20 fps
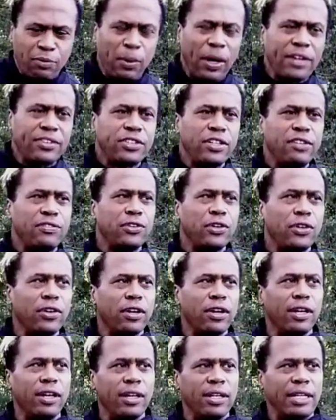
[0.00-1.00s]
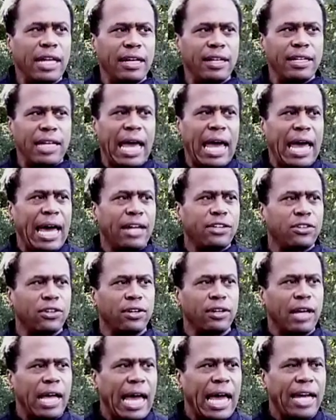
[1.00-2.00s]
especially if you're an, an
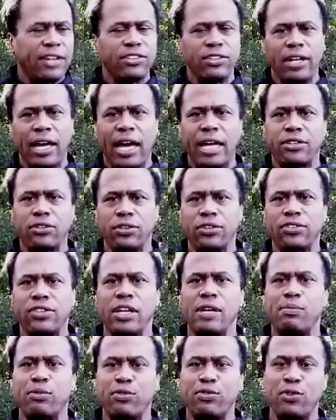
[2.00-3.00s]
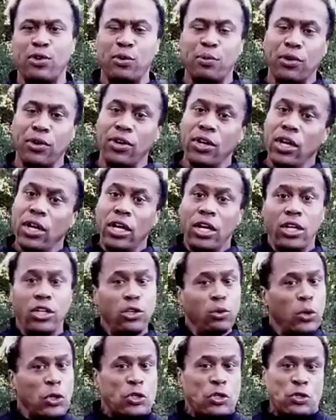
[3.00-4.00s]
actor, action actor, stunt performer,
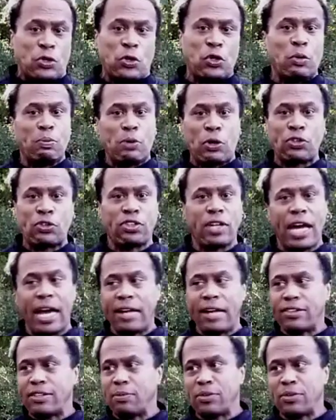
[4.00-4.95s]
you wish to do it on both sides.